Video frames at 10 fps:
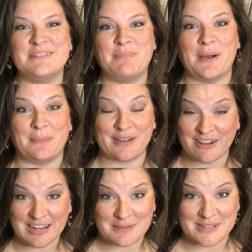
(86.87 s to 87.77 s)
But we are
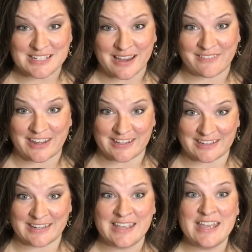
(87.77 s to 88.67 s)
gonna be diving
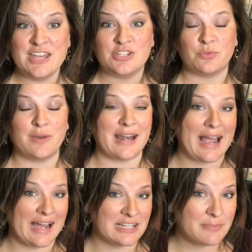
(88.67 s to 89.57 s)
in to what
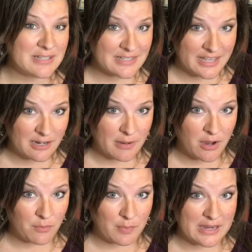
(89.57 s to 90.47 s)
has been said
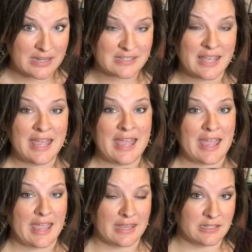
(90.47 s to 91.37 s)
about wheat.
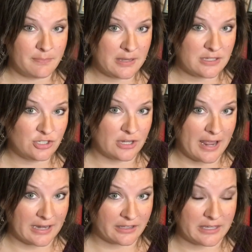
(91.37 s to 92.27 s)
Is it been
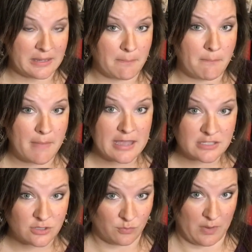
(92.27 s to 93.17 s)
genetically
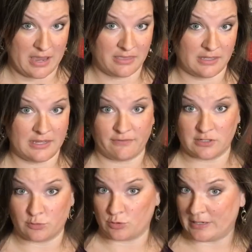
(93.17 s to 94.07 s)
messed with, the difference
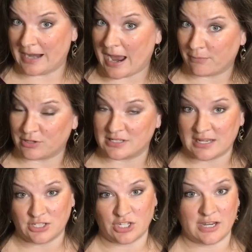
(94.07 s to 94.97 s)
between
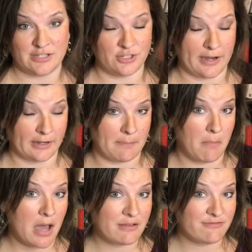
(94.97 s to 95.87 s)
hybridization, genetically
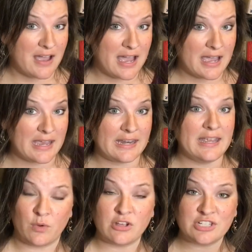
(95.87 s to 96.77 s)
modified?
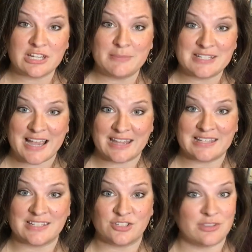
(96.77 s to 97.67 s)
We're also gonna be tying
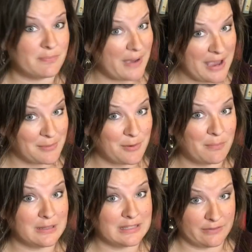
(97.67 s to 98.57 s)
this into the Bible,
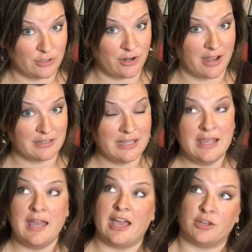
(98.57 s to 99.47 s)
believe it or not.
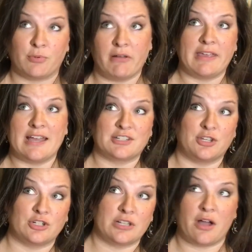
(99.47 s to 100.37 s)
And you're probably asking
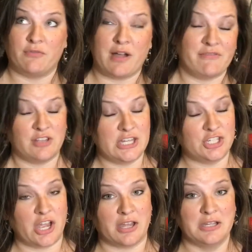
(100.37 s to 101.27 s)
yourself, why,
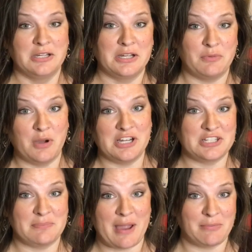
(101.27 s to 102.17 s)
Felicia, what does
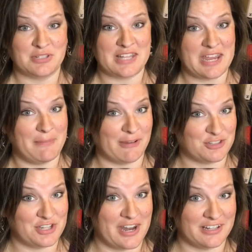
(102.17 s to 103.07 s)
the Bible say about
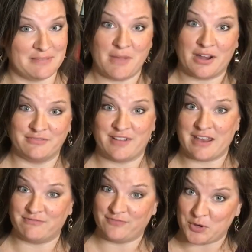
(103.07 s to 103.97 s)
genetically
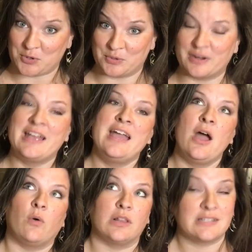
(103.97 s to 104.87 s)
modified food?
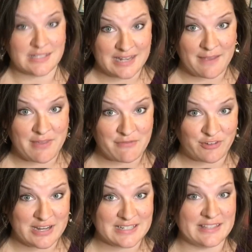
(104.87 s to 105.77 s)
Well, it doesn't have that
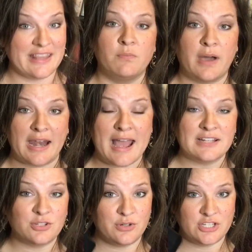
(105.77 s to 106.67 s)
phrase in there. But
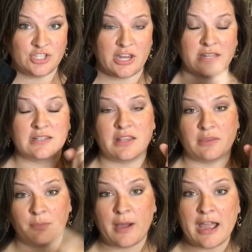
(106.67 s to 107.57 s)
as Christians, the
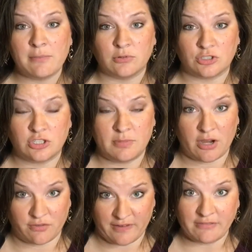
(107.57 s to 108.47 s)
Bible should be
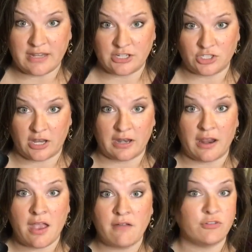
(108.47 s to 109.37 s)
our foundation
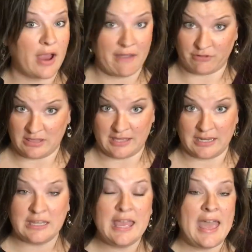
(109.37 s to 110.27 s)
for
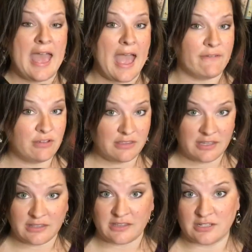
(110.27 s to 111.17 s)
everything.
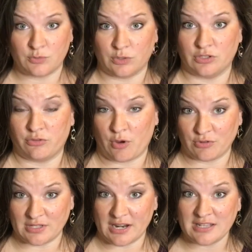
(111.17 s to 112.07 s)
Everything that this world
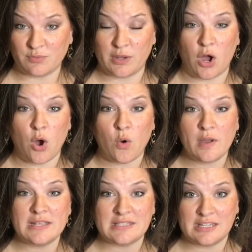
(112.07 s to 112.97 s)
throws at us, we
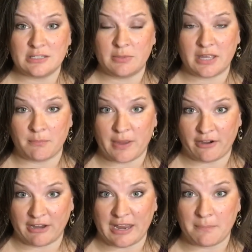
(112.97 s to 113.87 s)
always need to be
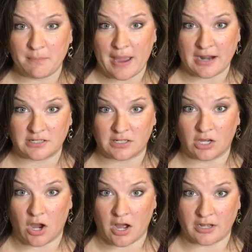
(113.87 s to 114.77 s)
comparing it back to
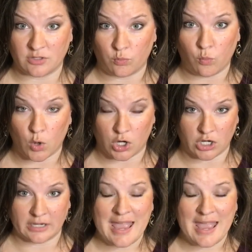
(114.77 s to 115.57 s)
God's word.